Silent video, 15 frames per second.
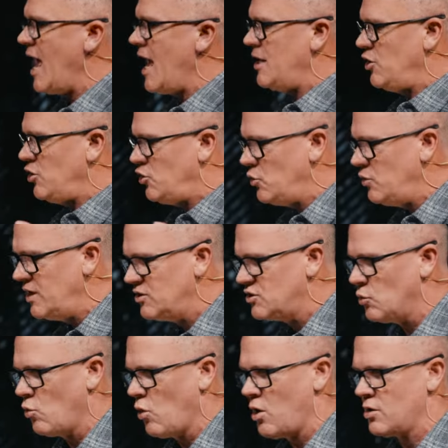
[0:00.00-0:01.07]
and you need to
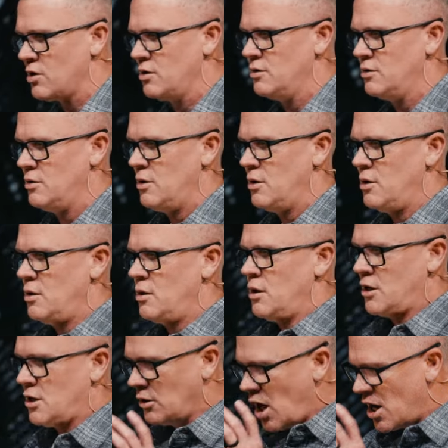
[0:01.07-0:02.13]
work.
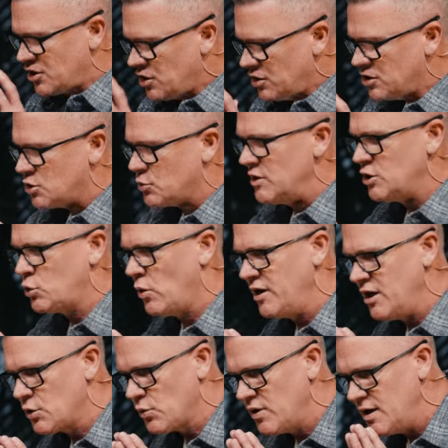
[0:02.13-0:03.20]
Colossians 3
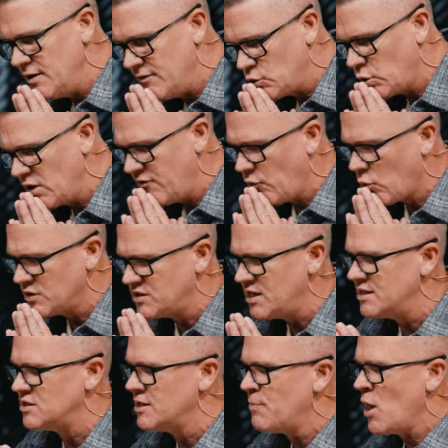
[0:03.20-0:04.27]
23 and 24 says,